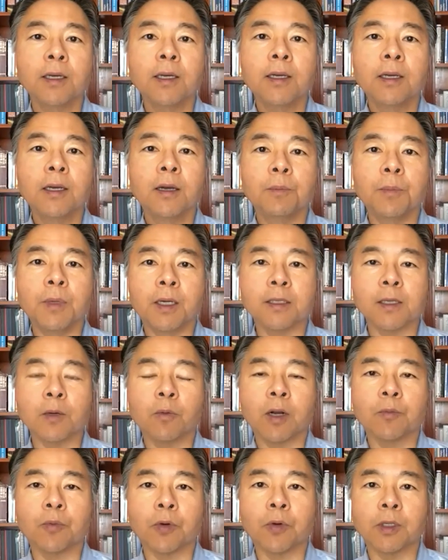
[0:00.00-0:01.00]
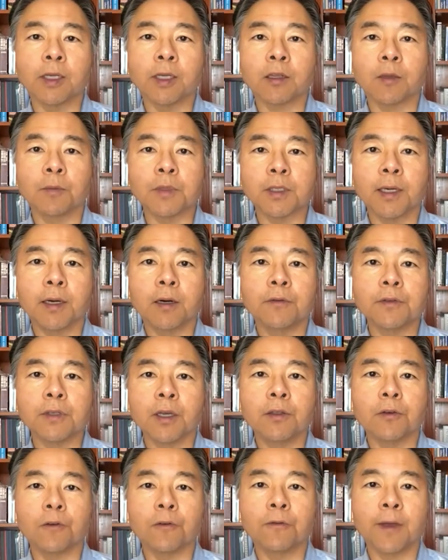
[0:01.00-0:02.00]
because they want to protect themselves and
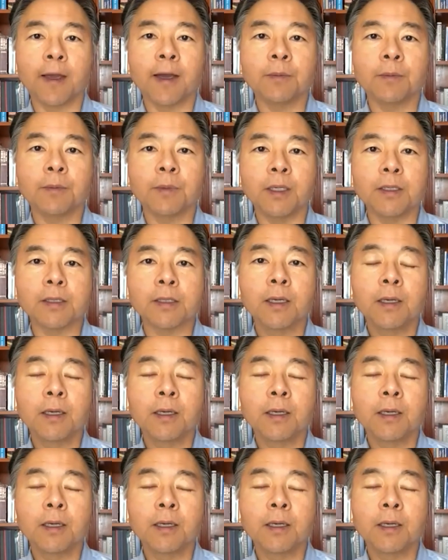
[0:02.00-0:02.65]
their families.